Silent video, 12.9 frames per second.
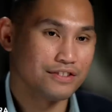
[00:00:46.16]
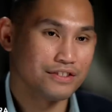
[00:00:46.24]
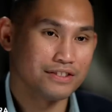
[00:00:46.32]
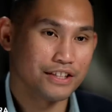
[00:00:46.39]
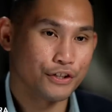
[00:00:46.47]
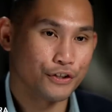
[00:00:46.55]
to
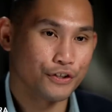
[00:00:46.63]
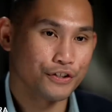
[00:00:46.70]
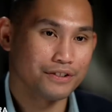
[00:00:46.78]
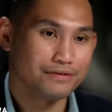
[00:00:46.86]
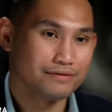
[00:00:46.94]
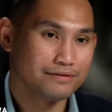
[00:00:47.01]
just see
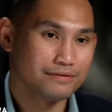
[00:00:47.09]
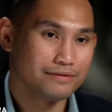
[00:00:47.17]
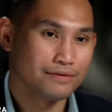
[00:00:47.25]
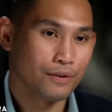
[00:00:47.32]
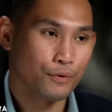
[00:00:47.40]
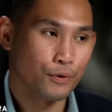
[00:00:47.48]
her
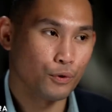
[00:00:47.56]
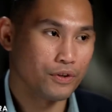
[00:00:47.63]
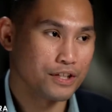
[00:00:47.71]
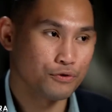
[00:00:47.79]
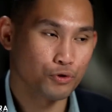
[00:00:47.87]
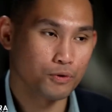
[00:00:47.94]
with all
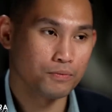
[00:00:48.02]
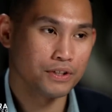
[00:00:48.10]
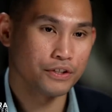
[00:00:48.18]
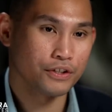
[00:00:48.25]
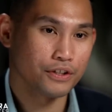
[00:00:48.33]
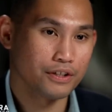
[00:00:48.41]
these
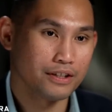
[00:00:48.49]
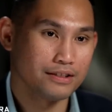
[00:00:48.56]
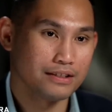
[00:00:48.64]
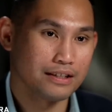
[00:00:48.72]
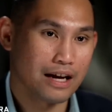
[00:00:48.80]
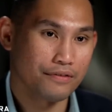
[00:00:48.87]
tubes in her
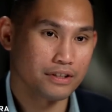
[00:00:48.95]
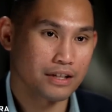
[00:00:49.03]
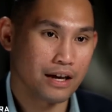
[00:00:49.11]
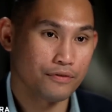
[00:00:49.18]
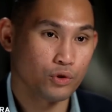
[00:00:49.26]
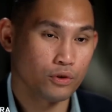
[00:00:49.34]
and having
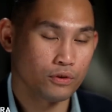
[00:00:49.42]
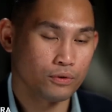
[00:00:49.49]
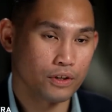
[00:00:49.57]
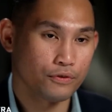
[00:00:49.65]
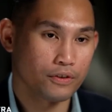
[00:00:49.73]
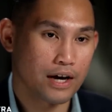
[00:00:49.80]
to have
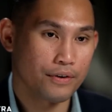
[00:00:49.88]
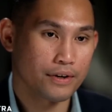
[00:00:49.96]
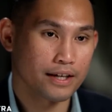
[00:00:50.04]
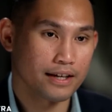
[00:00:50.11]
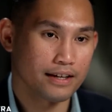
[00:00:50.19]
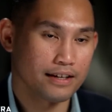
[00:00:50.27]
24
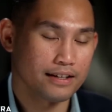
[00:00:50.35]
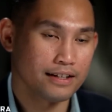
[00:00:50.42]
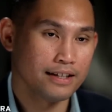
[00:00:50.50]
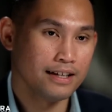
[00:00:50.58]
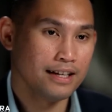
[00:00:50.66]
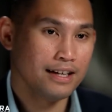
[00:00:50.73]
hour care
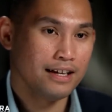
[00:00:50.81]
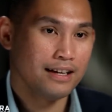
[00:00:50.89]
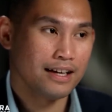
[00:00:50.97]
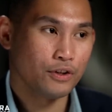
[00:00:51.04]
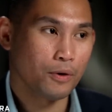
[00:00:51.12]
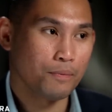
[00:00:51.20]

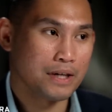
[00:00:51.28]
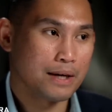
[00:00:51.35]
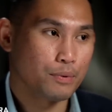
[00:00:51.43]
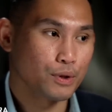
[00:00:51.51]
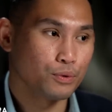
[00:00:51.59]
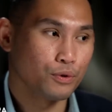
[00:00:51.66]
and not being
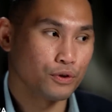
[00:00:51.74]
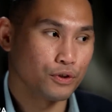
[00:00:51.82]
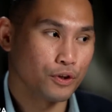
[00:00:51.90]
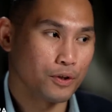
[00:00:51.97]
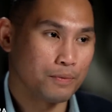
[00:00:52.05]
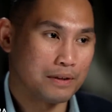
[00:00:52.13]
able to talk
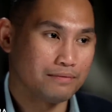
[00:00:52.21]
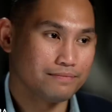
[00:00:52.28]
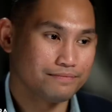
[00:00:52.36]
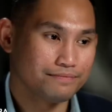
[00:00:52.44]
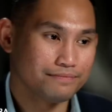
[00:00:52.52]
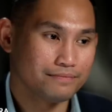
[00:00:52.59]
to her, but
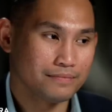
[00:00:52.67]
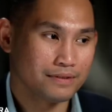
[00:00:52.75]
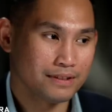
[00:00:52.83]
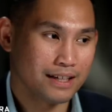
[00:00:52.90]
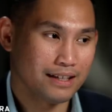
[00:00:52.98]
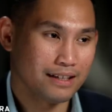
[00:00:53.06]

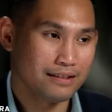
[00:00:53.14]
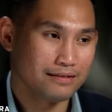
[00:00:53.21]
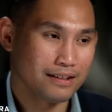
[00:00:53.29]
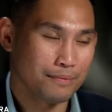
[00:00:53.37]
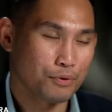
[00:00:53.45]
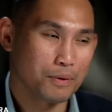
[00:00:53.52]
yeah,
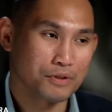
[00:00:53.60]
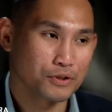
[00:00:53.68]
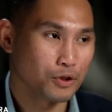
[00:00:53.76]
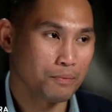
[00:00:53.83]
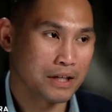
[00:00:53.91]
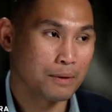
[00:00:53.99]
and pretty
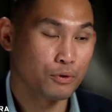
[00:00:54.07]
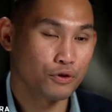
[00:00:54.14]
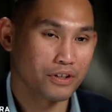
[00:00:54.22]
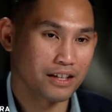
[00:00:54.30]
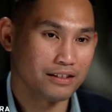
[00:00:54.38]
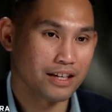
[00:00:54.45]
much not being able
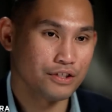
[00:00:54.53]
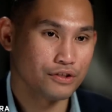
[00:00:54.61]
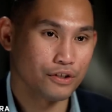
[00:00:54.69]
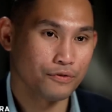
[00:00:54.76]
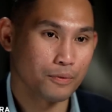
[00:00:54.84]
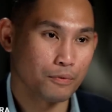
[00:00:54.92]
to recognize
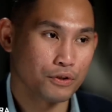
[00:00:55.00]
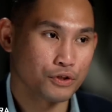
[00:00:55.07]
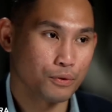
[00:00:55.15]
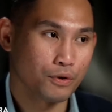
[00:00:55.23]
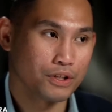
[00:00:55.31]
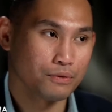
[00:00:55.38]
her from what
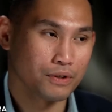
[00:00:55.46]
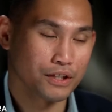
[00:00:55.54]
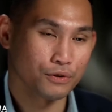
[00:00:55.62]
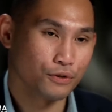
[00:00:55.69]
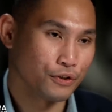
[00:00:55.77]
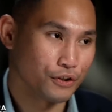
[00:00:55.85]
she was when I
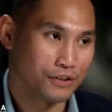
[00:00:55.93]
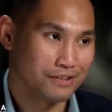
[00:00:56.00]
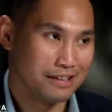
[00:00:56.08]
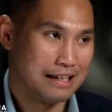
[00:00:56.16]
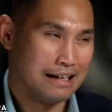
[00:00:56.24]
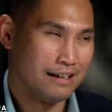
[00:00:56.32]
saw
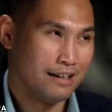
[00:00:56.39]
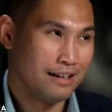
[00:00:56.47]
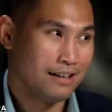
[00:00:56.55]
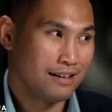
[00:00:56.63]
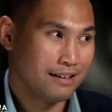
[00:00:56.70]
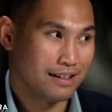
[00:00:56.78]
her
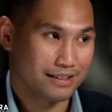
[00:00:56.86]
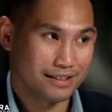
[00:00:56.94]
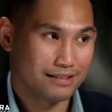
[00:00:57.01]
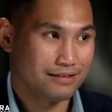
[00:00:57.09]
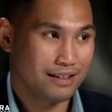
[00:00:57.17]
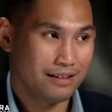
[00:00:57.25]

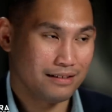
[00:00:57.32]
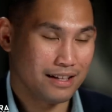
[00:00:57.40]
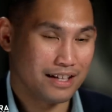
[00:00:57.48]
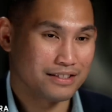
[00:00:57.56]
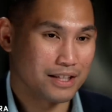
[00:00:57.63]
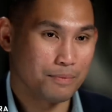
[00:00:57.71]
like
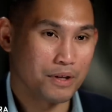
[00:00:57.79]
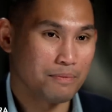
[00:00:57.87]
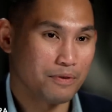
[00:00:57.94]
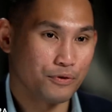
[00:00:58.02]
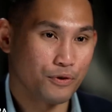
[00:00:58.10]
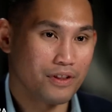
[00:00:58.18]
less than a
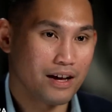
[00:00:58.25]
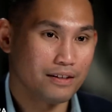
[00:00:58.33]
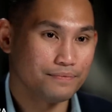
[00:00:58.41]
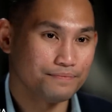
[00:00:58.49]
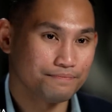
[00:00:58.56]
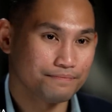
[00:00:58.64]
month before
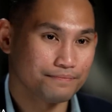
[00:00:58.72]
that.